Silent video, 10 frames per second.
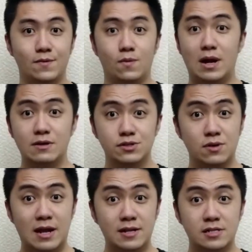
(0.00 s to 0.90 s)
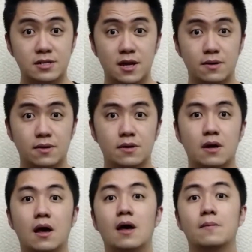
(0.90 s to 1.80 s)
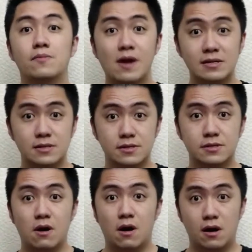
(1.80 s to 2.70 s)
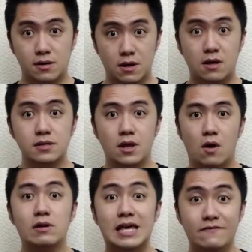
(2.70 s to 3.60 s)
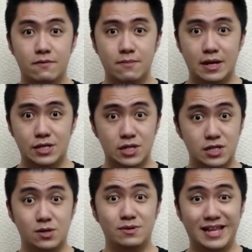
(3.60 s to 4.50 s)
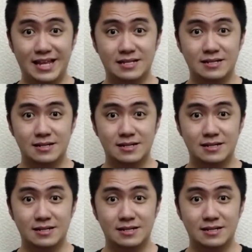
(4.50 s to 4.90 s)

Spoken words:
What else do I need to know? Prices are not the only information you need.